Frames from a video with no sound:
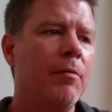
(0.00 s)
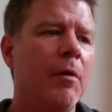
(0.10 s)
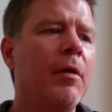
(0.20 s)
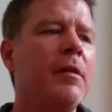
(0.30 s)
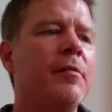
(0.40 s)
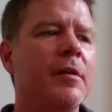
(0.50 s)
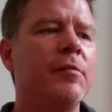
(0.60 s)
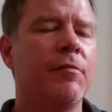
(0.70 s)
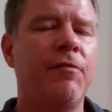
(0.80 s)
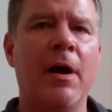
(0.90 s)
All these
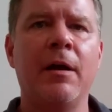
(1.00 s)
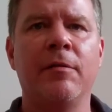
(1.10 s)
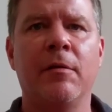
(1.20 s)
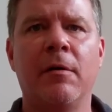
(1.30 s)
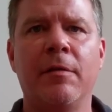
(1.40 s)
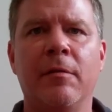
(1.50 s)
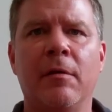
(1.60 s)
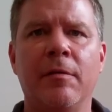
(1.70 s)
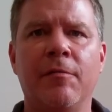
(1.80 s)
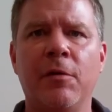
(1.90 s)
things are fine
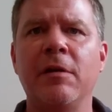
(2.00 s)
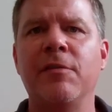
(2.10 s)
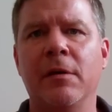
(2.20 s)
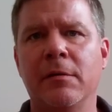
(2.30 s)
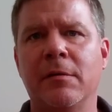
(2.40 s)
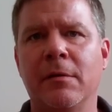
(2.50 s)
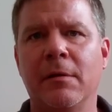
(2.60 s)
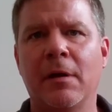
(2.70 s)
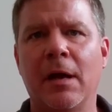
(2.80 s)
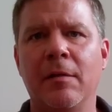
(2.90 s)
on the footy field.
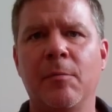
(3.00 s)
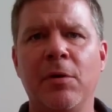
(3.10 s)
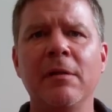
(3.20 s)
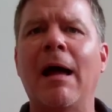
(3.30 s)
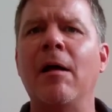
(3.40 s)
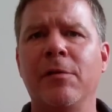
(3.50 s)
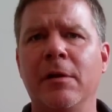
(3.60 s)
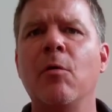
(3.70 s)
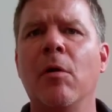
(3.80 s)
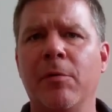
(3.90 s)
Okay, they're pretty lousy
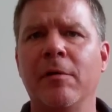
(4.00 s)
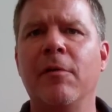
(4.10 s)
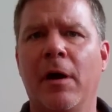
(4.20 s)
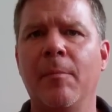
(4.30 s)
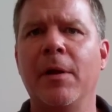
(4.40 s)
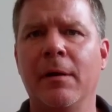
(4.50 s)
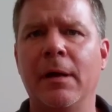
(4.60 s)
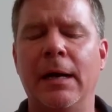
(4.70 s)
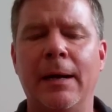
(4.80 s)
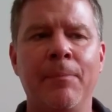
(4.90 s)
in a corporate
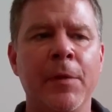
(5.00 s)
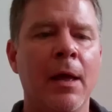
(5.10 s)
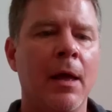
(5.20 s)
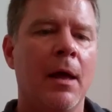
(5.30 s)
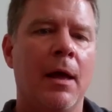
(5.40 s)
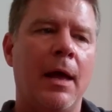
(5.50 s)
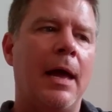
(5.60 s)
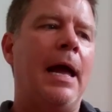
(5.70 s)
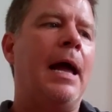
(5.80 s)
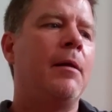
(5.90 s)
environment.
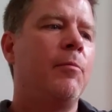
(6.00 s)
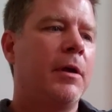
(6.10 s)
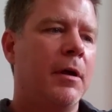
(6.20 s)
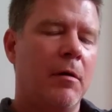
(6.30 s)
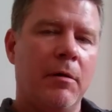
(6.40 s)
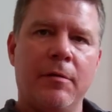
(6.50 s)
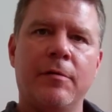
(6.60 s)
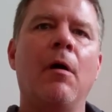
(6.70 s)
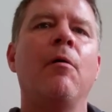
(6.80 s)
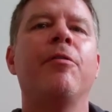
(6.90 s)
And we could go into
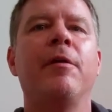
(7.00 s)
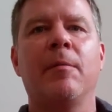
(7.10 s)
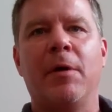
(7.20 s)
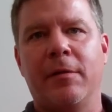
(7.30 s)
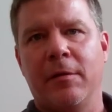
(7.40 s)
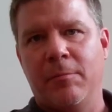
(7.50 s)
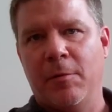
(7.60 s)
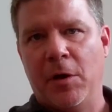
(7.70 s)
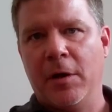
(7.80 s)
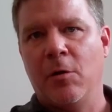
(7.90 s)
this whole thing about the
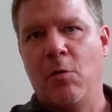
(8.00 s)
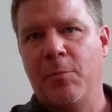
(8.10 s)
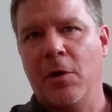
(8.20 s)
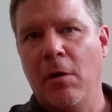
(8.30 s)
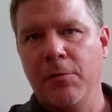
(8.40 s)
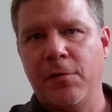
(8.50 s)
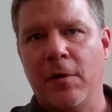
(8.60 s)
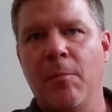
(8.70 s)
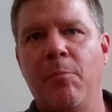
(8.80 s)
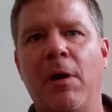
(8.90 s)
American corporate
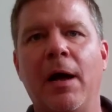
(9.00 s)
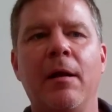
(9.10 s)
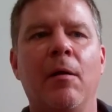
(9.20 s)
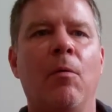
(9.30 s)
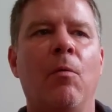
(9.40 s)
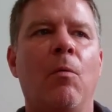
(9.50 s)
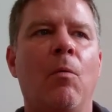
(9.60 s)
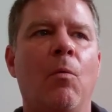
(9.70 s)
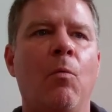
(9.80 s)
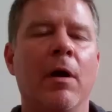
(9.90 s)
culture, but
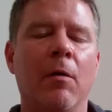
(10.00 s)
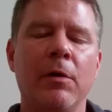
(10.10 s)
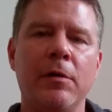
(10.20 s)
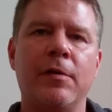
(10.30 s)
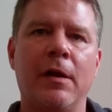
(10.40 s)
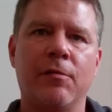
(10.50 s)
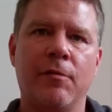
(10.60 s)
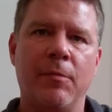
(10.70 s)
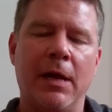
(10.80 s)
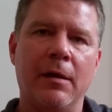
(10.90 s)
where it really changed
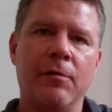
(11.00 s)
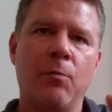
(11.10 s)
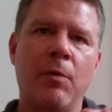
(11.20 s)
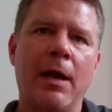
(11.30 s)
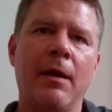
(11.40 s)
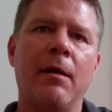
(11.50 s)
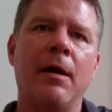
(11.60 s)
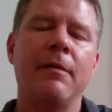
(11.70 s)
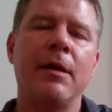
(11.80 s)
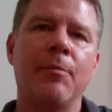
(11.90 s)
for me is when
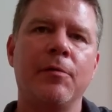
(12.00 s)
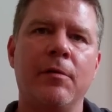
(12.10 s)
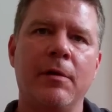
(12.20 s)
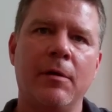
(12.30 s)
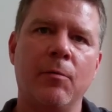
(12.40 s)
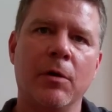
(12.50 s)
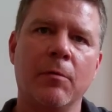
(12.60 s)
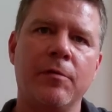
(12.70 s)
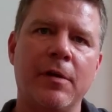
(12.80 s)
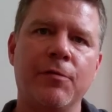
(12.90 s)
I had the opportunity to
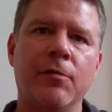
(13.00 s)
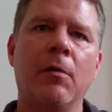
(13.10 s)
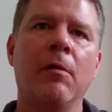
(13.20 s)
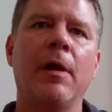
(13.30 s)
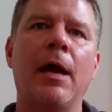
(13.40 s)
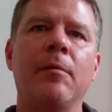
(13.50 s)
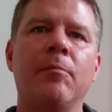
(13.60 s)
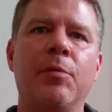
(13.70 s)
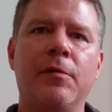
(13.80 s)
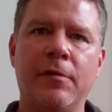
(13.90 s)
work with Jeff Skoll at
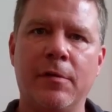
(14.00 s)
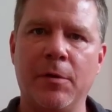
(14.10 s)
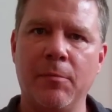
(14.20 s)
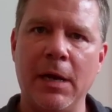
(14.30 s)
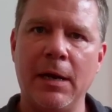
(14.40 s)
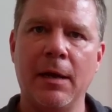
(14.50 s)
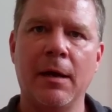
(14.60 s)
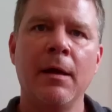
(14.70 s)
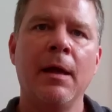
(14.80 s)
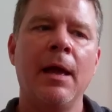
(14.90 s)
Participant Media,